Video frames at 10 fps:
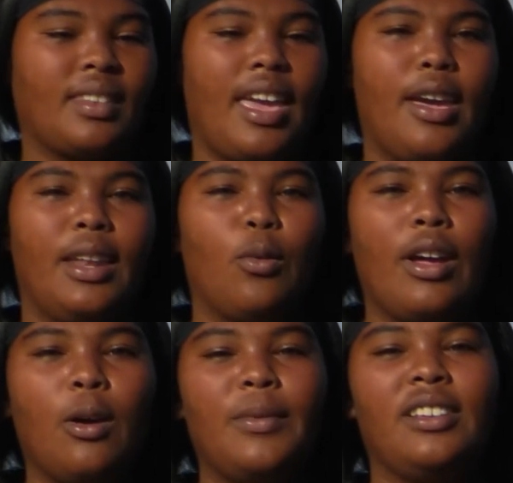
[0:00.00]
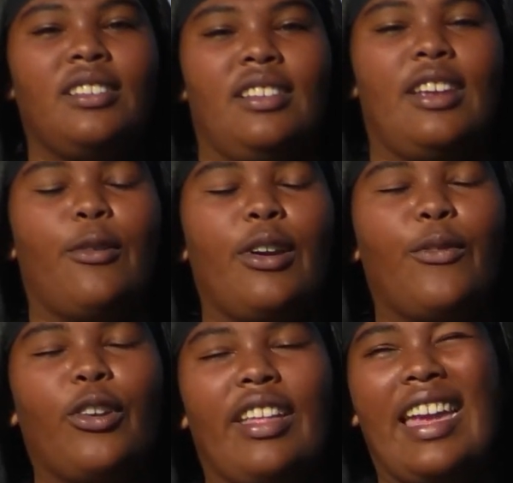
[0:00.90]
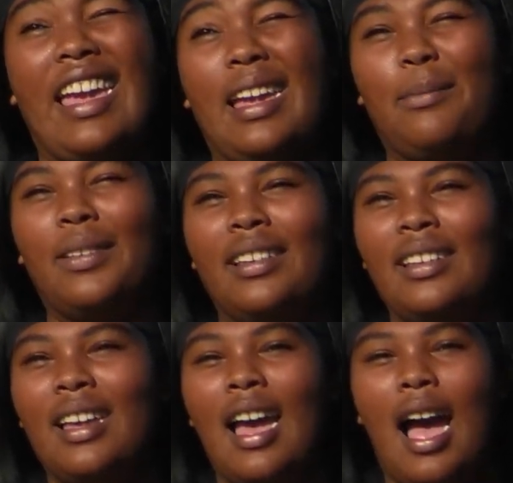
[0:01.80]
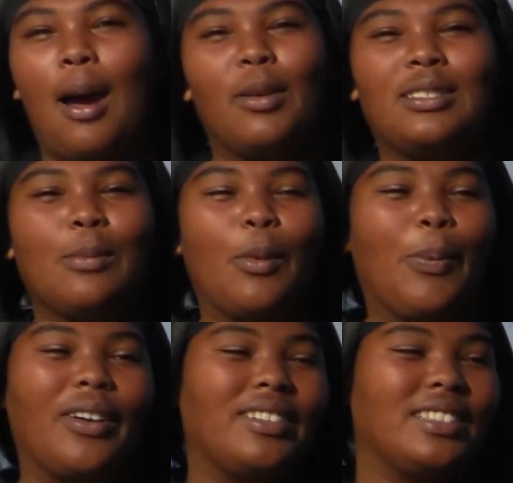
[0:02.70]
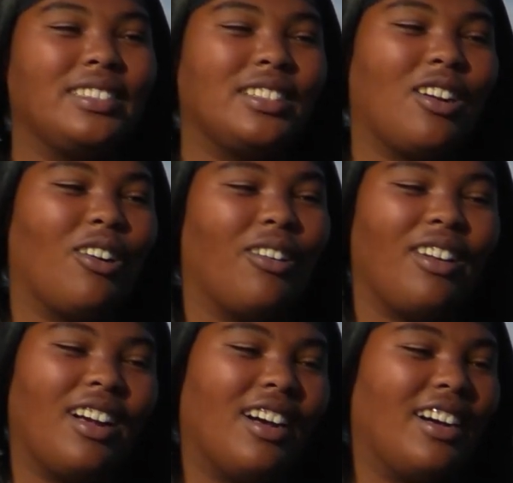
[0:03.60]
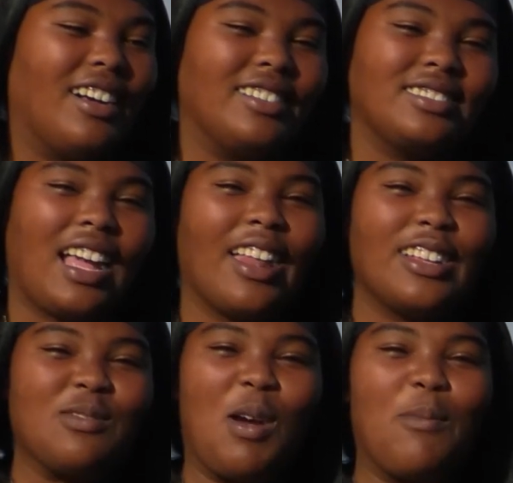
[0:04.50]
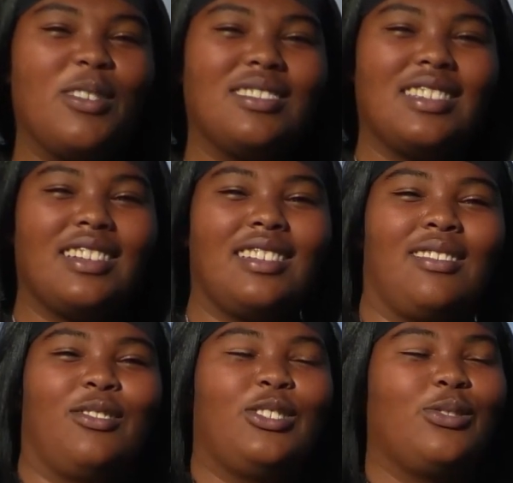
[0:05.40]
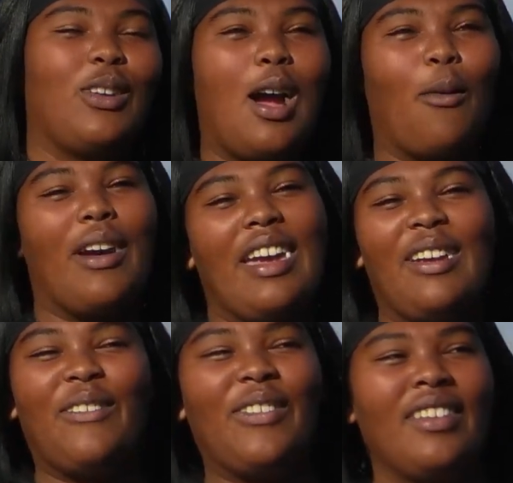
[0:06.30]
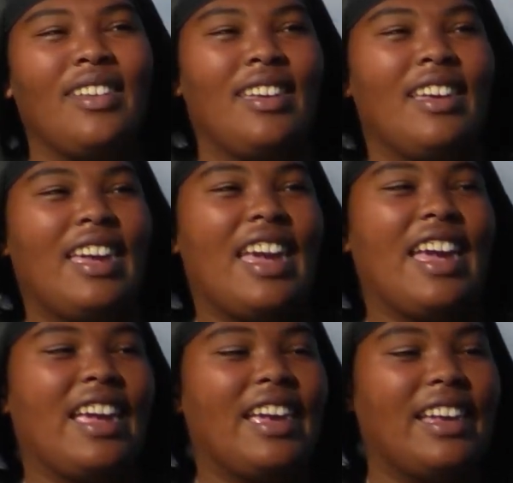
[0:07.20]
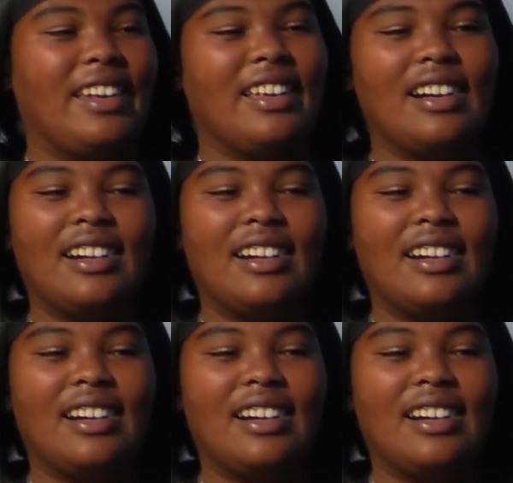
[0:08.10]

and what helped me get ready for the game, I'm a simple person, so I listen to my music, which is Rod Wave, and